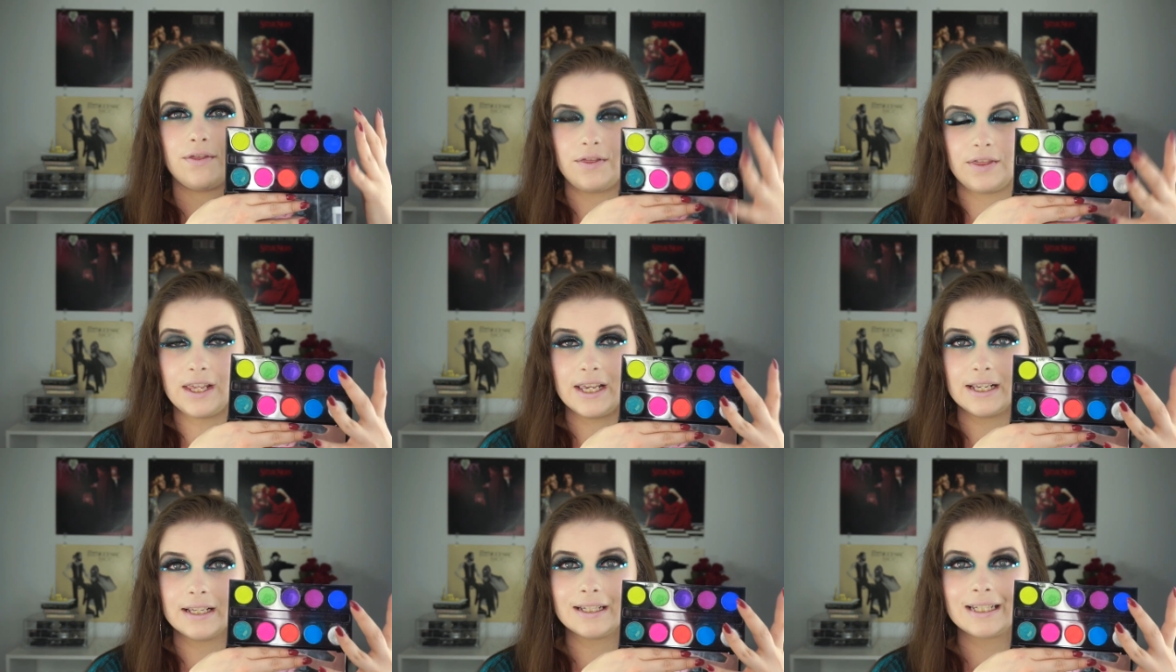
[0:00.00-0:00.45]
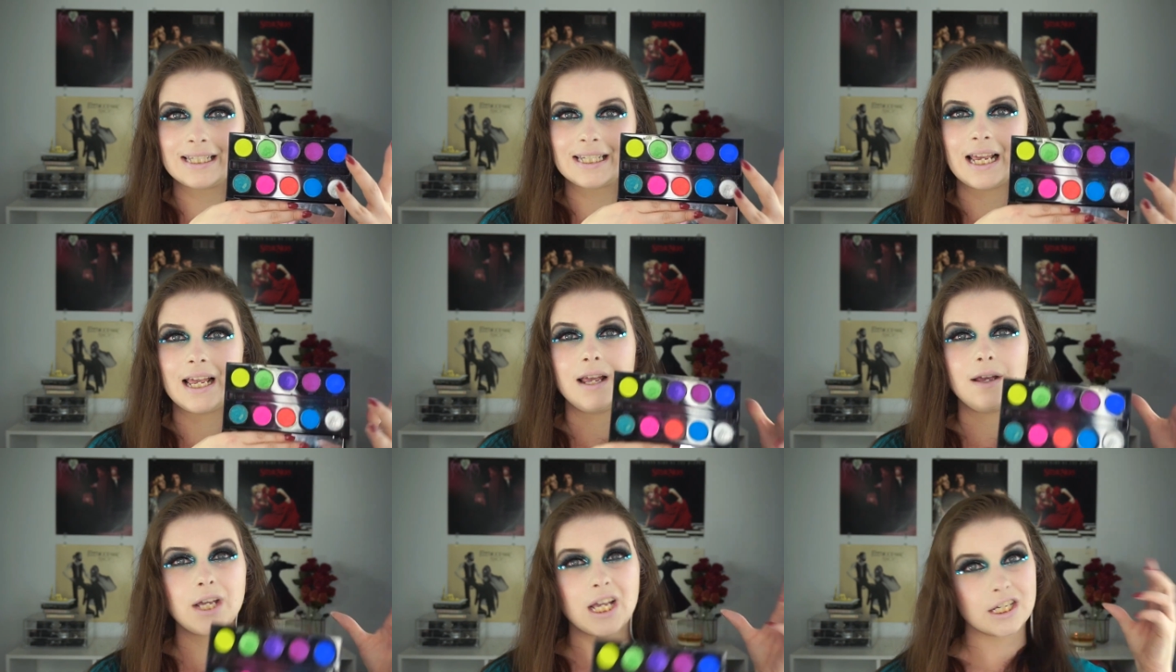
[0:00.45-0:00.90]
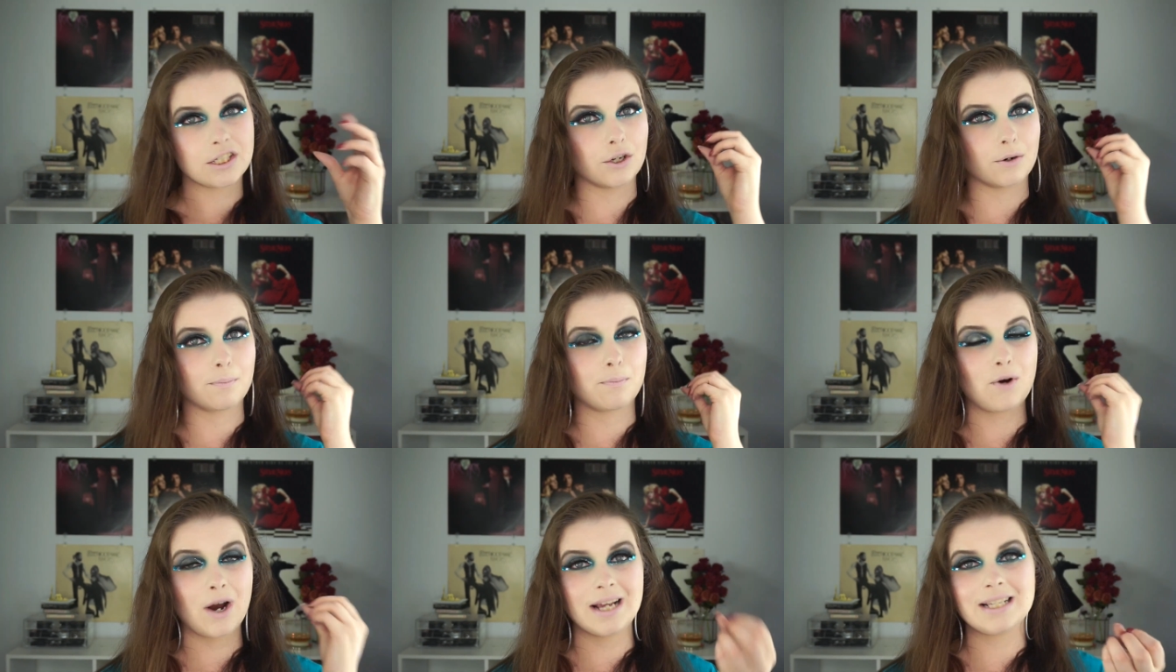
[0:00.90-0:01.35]
these because
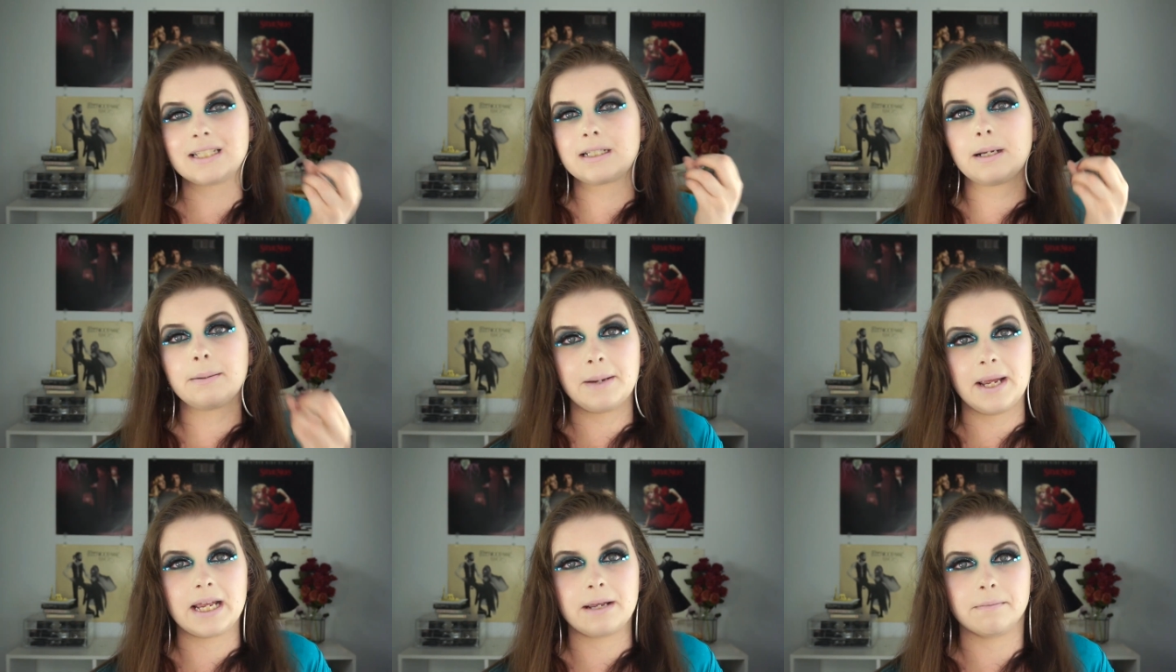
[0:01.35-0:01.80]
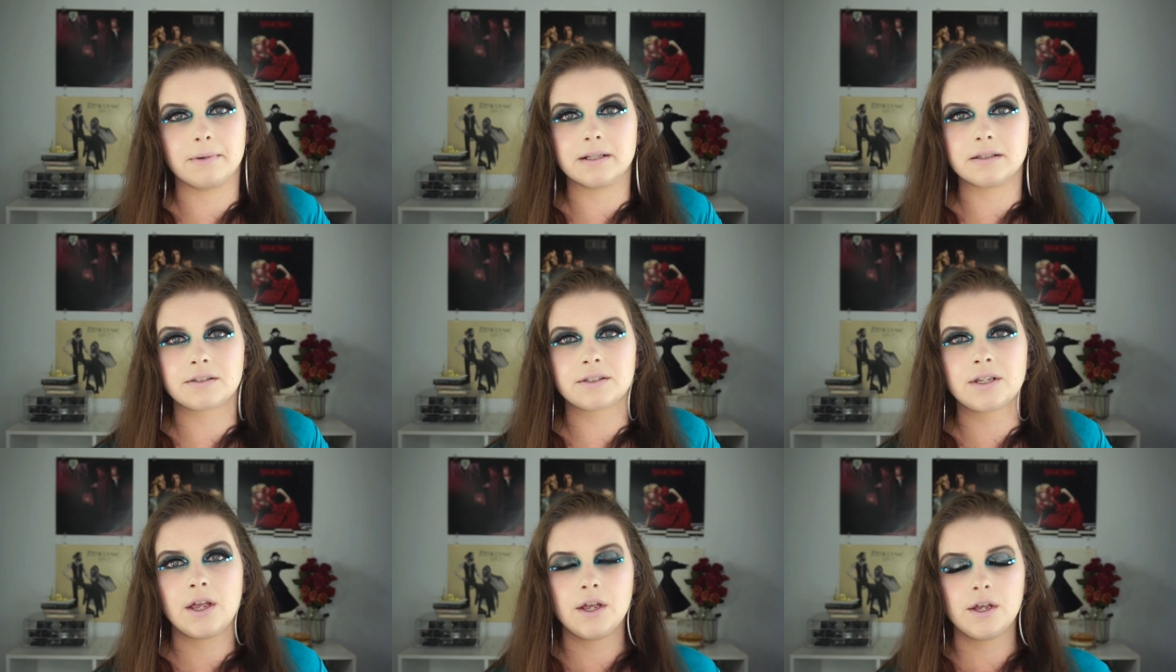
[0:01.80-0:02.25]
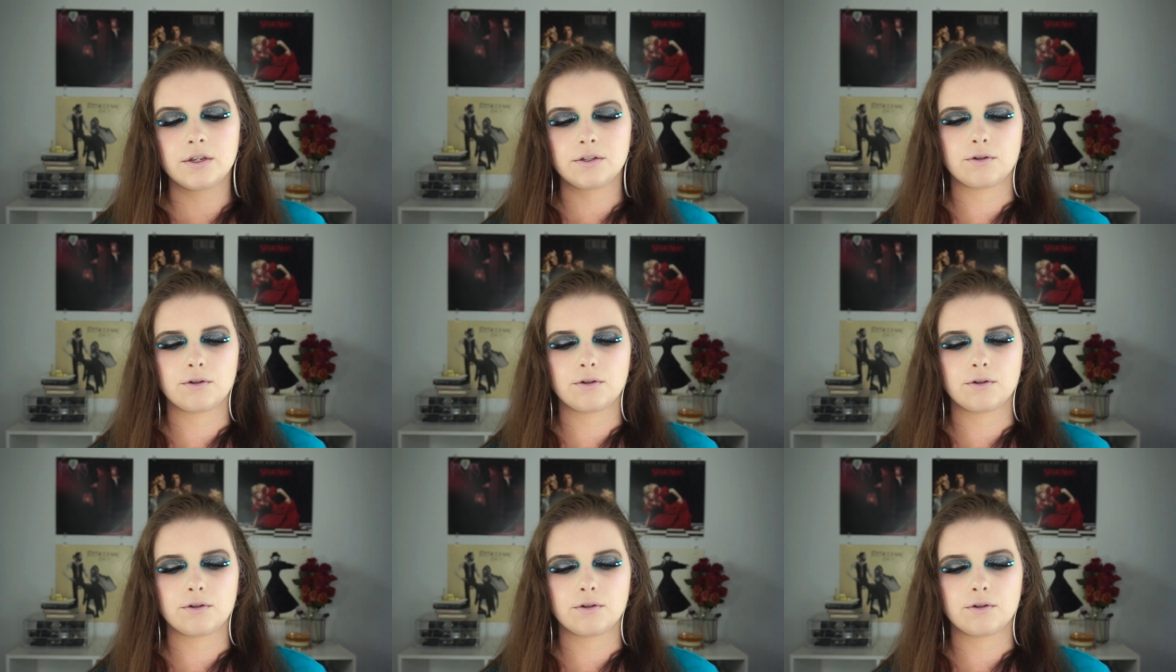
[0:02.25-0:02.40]
they're pressed pigments.